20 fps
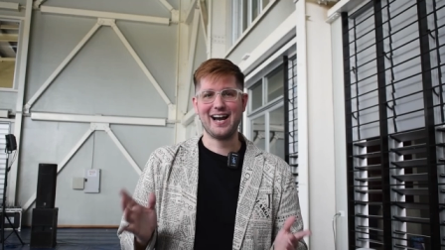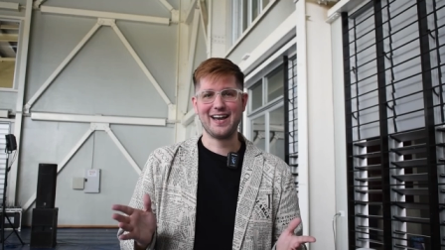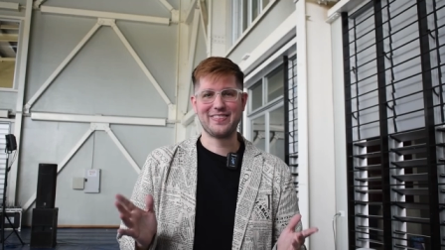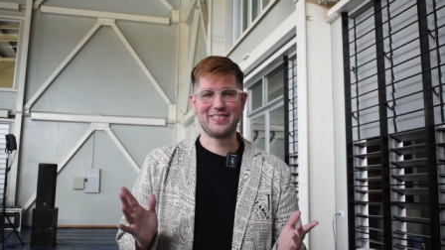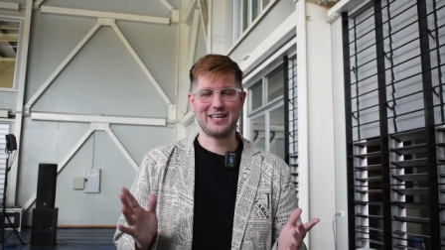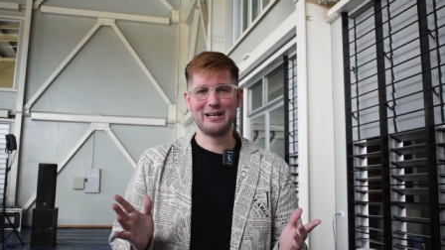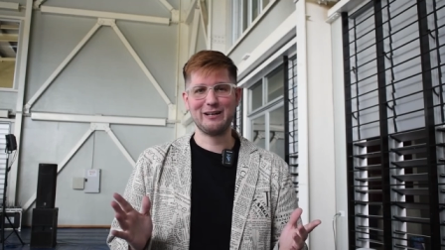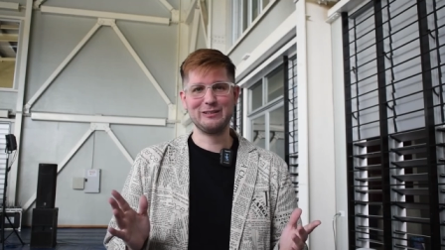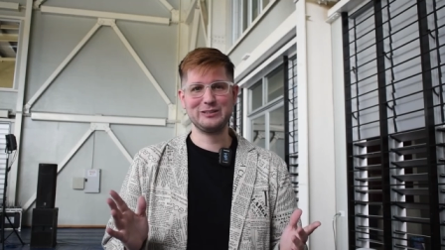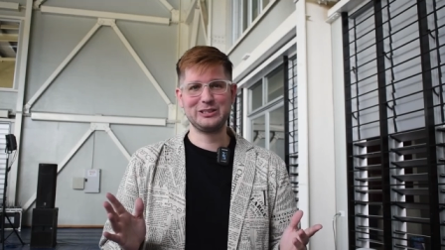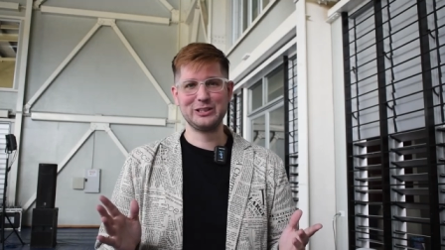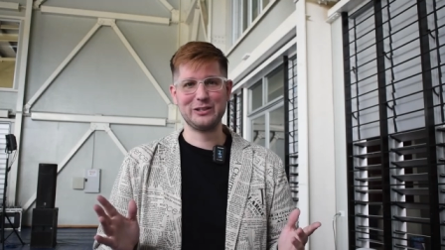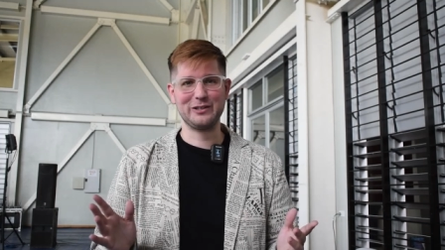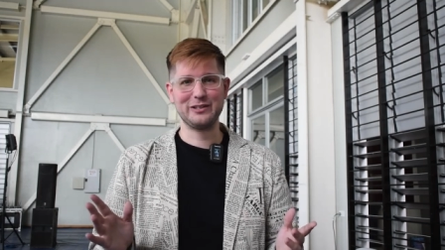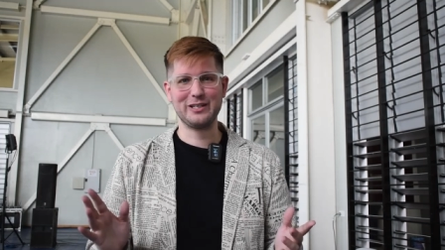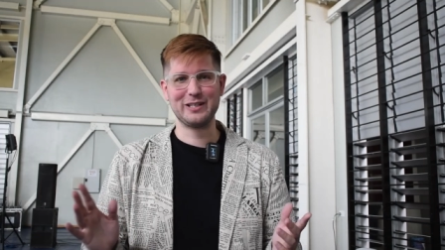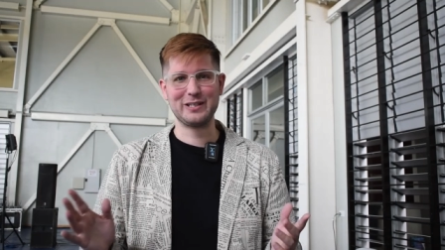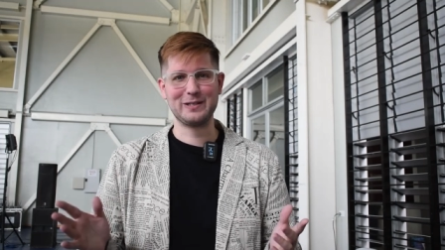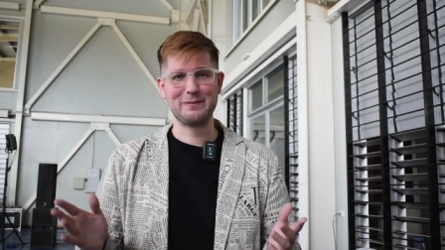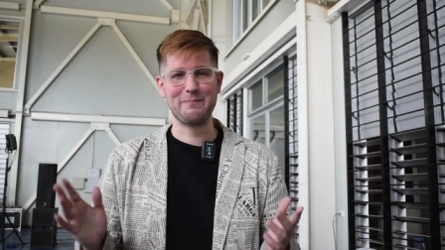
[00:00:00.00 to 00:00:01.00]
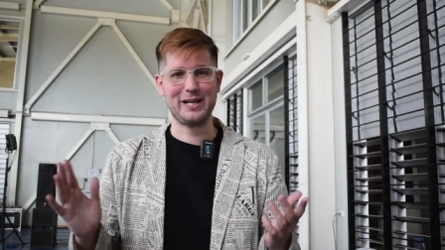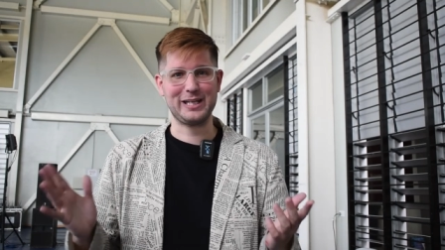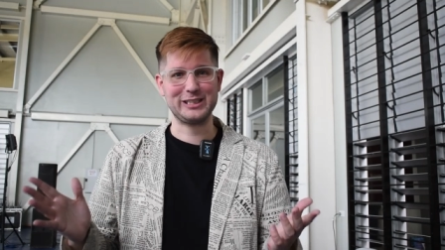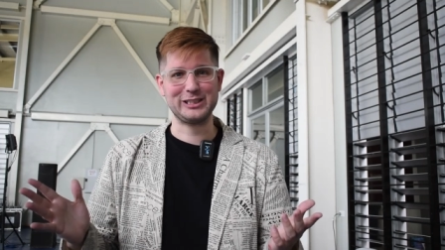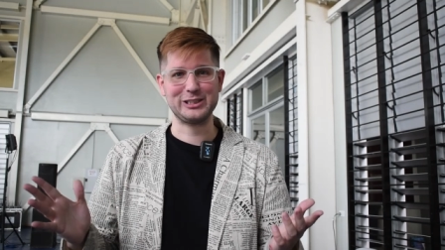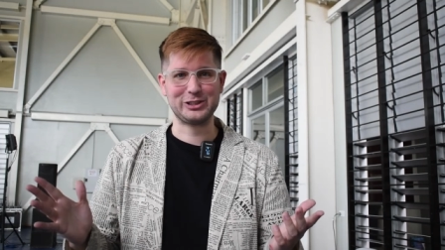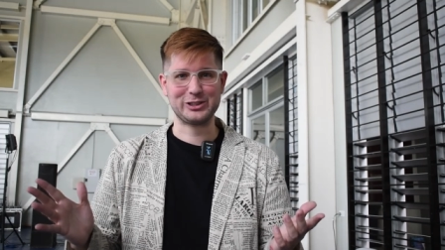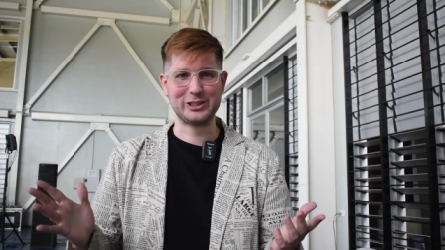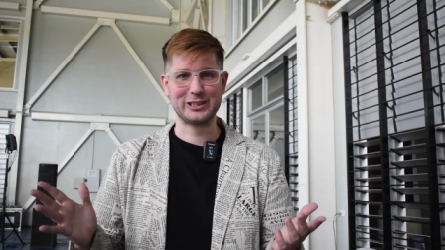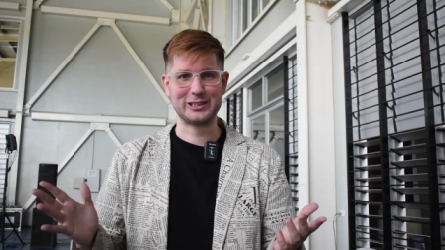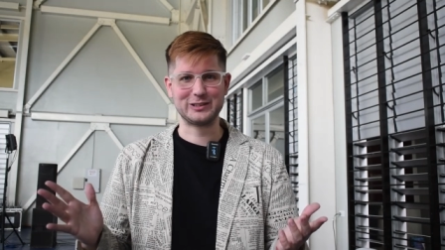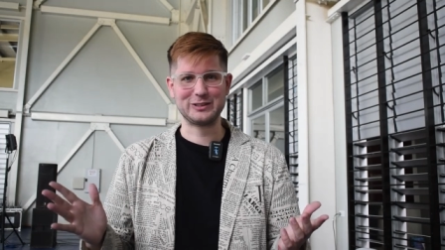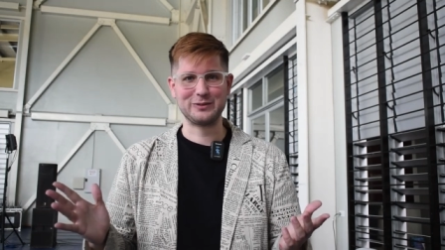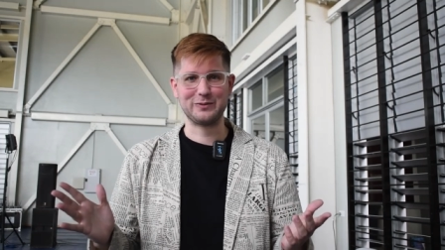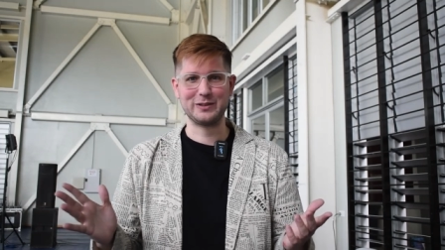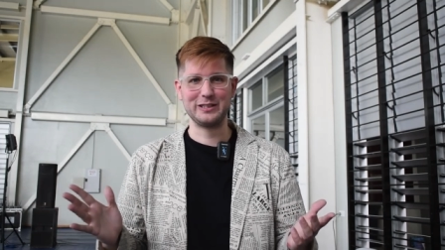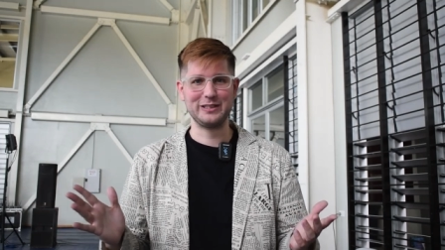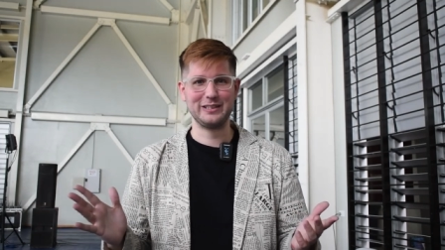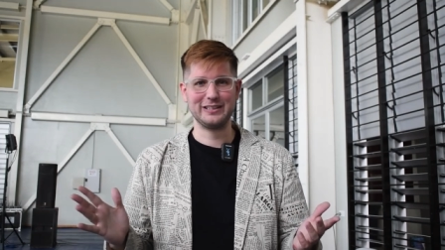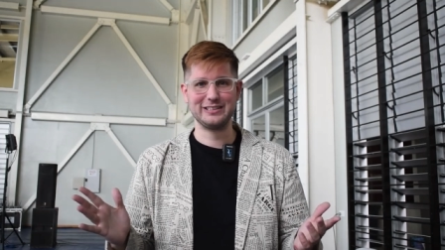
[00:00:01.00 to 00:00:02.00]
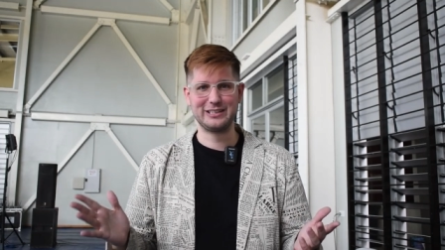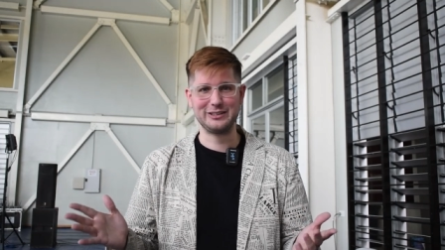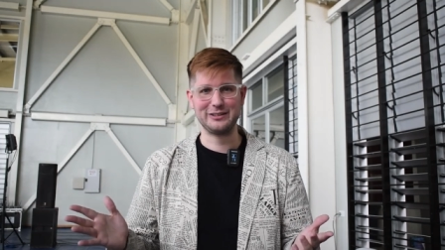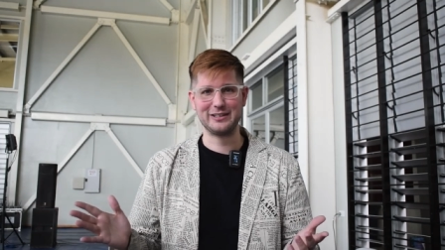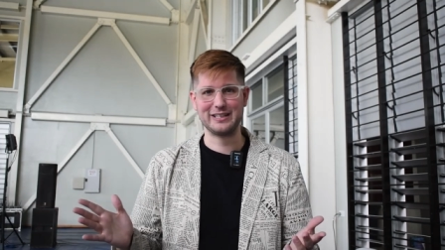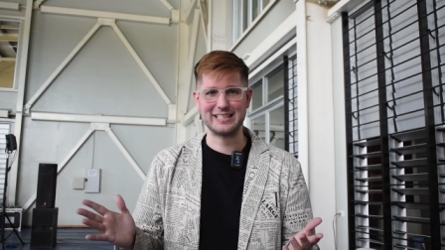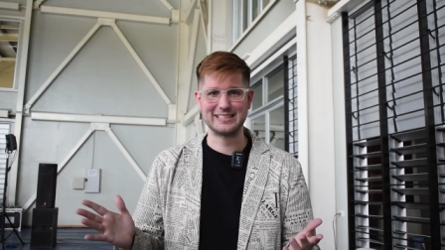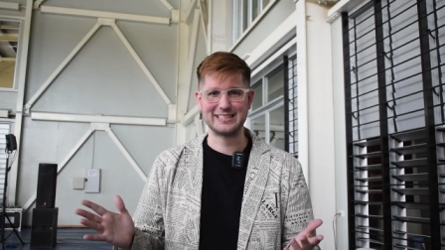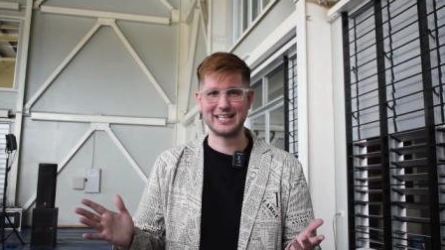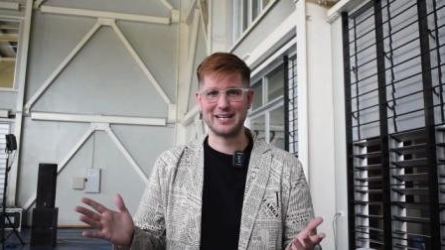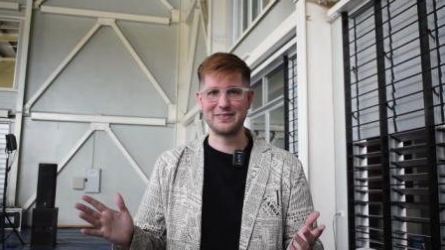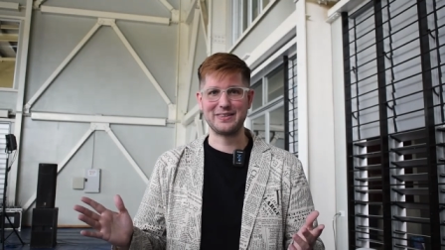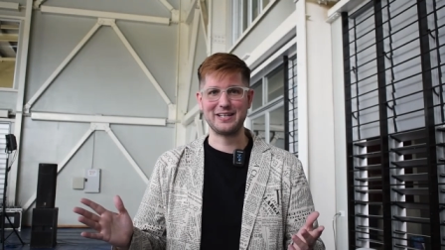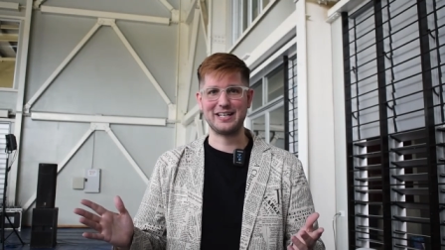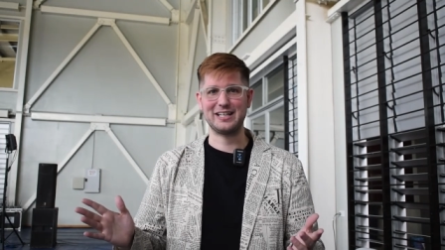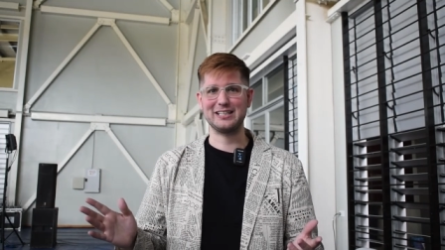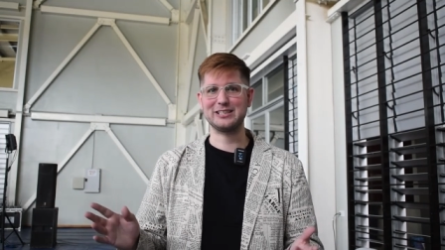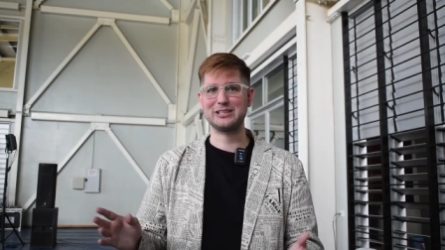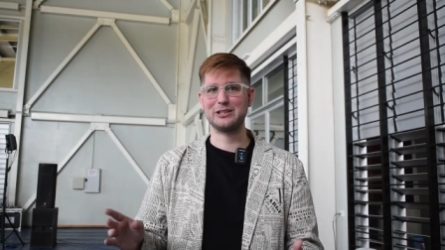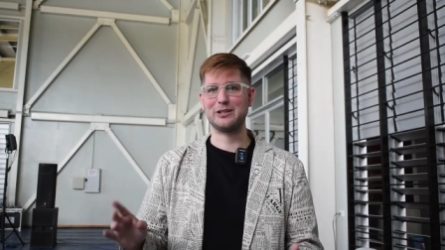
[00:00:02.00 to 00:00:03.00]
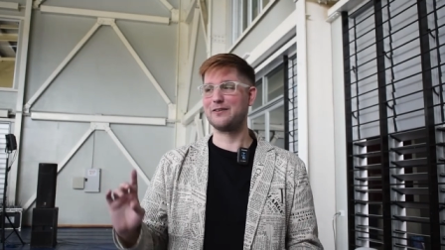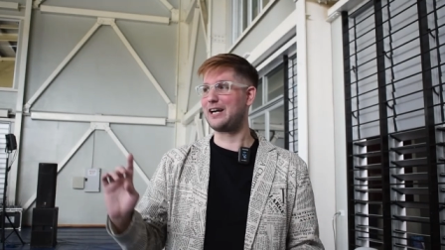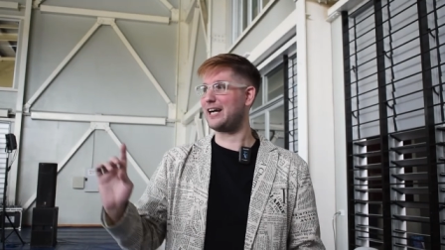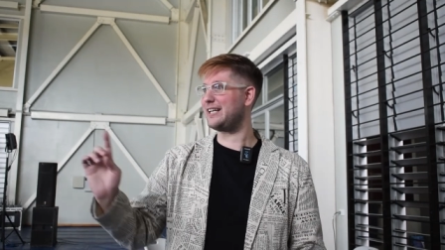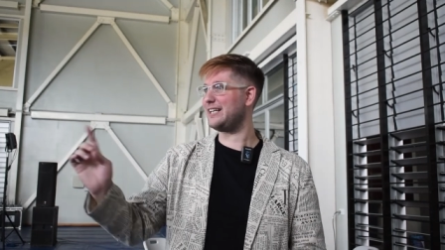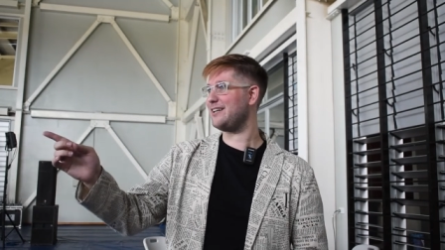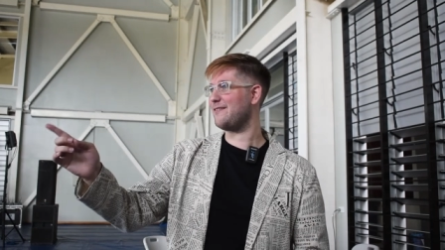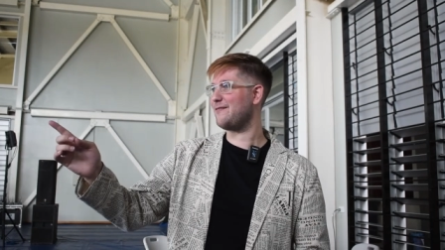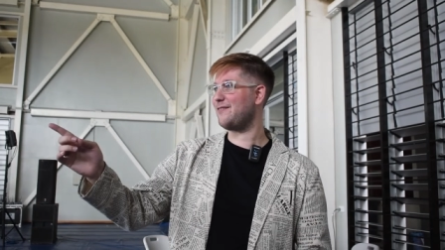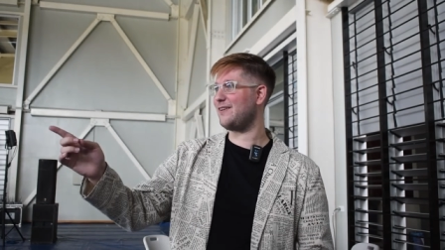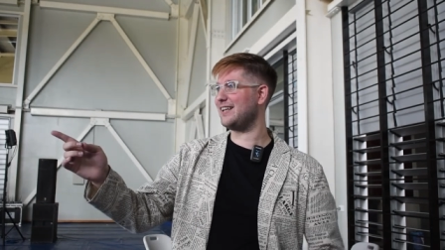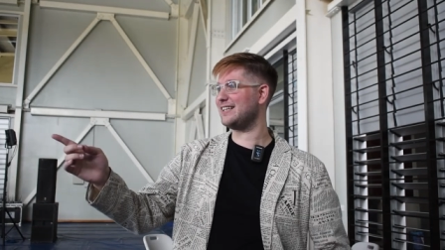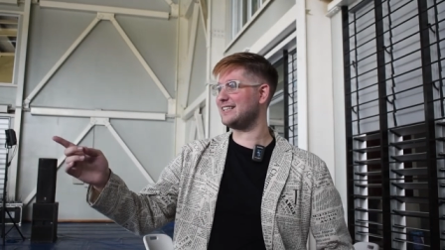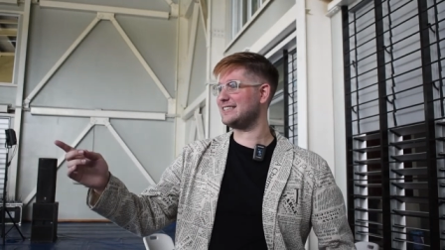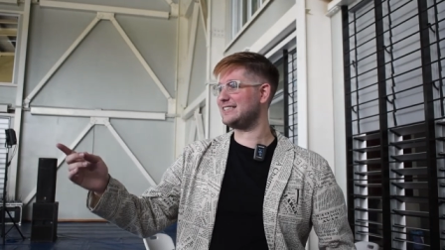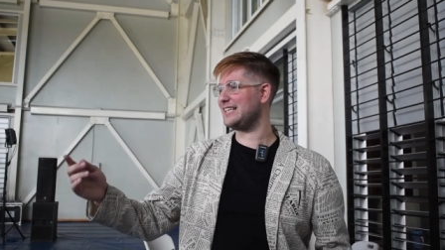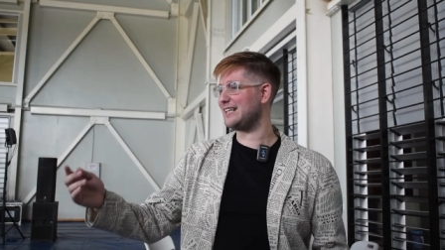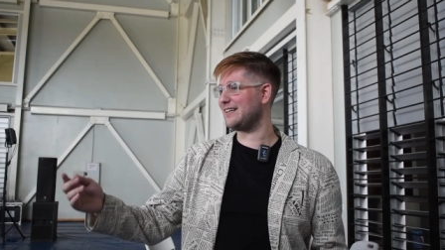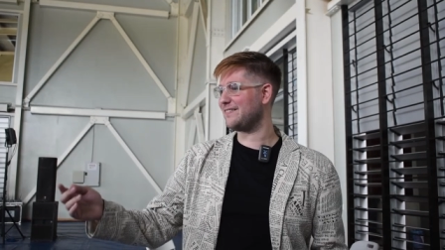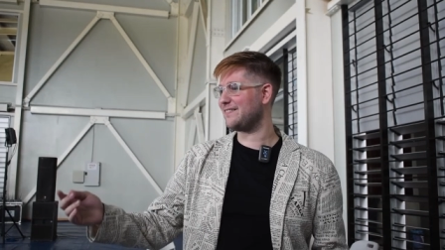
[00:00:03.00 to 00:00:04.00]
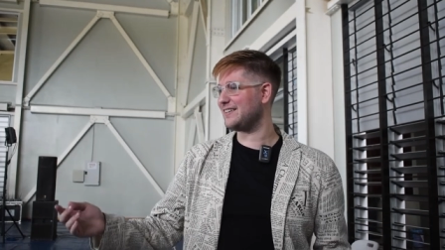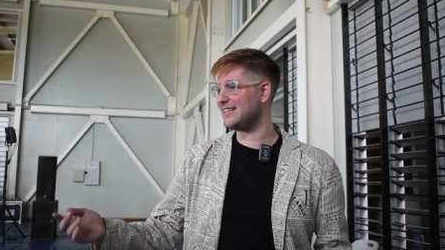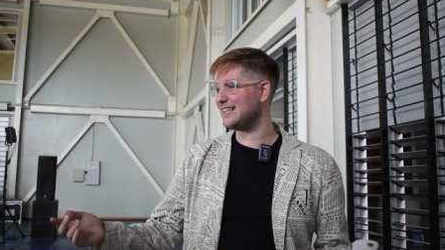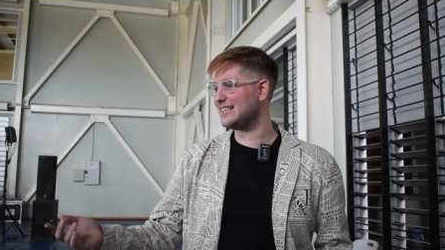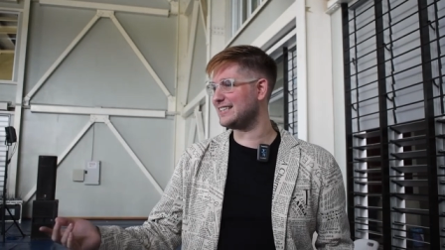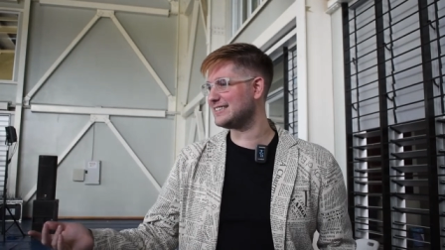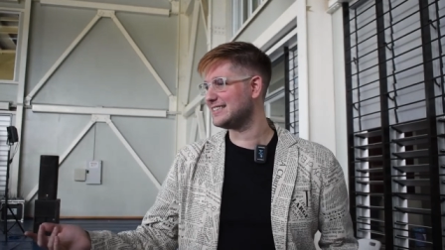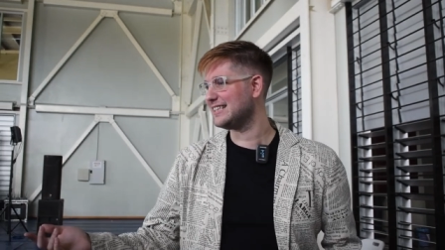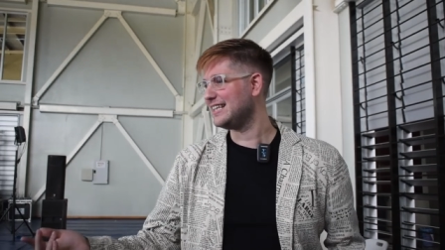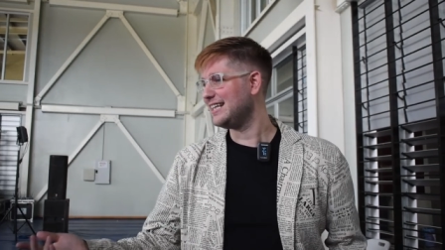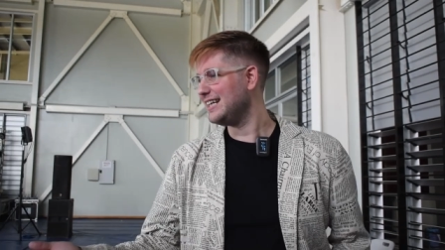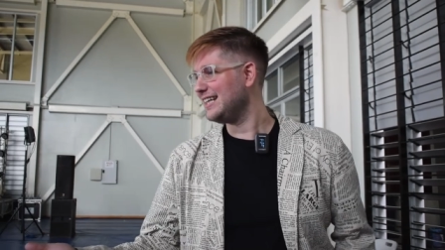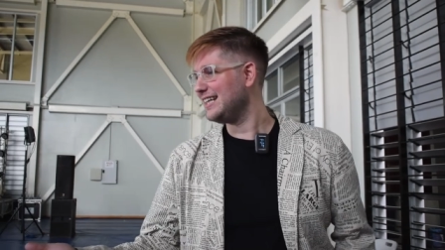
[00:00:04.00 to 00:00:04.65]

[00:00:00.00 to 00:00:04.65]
I thought I would show another magic trick to you guys out there. So I need a volunteer for this.